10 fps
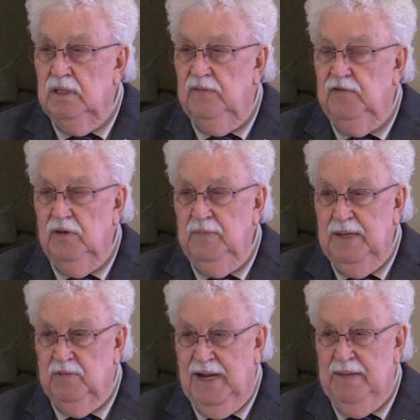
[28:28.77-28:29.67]
If you're a
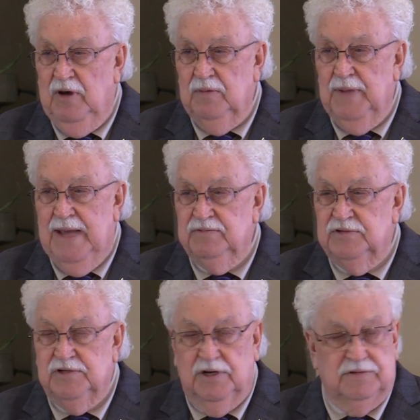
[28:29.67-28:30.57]
member of Landmark
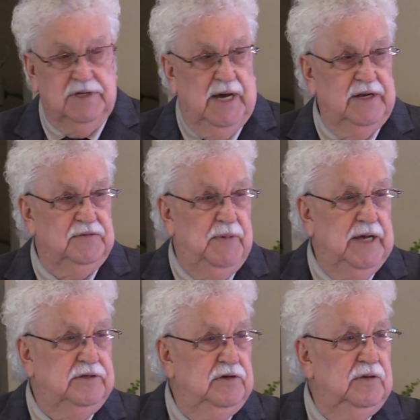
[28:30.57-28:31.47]
Baptist Church, God
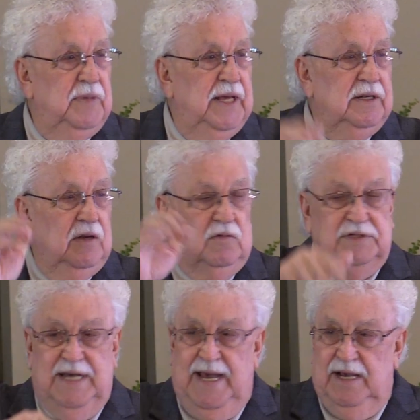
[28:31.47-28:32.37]
expects you to be in the
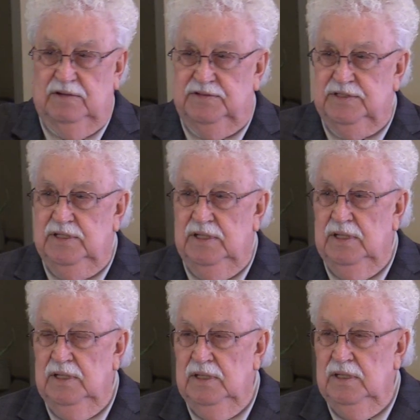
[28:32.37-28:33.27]
Lord's house
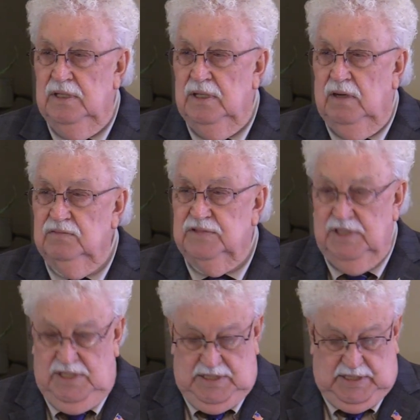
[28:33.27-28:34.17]
on
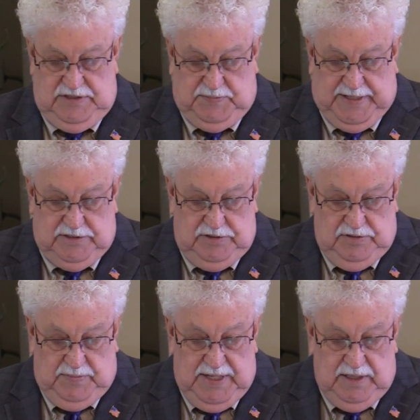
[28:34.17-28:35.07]
Sunday. He expects you
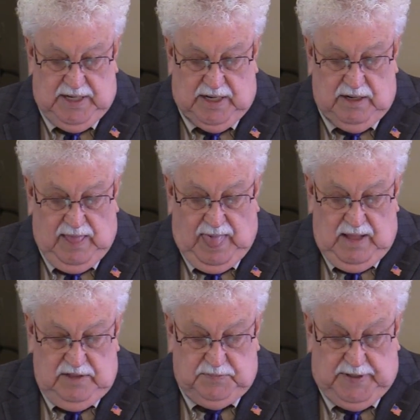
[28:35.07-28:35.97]
to be there
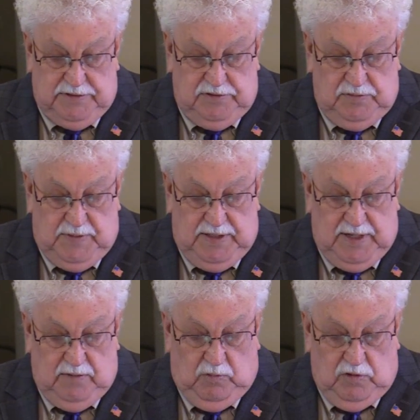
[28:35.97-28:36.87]
expects you to be
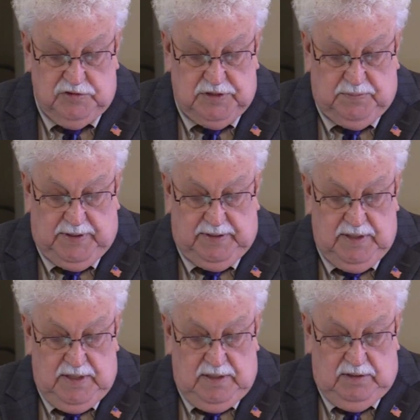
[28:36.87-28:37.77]
there worshiping.
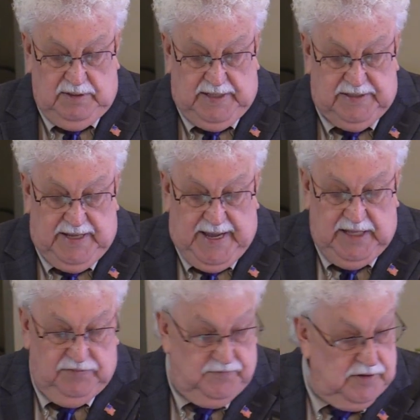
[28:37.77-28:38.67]
Look at the
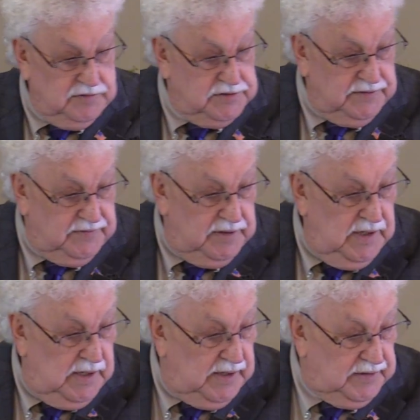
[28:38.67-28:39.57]
eighth verse of the,
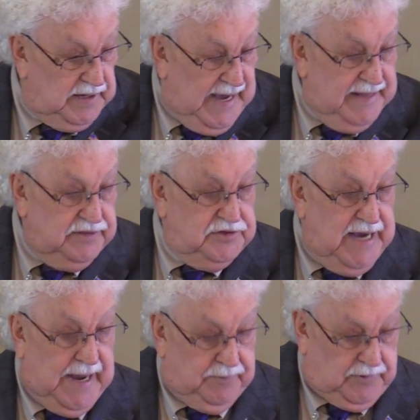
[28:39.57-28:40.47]
of the ninth
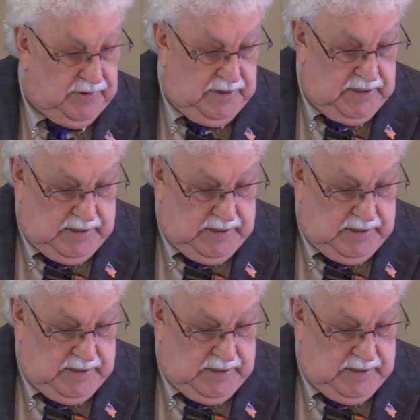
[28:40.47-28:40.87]
chapter.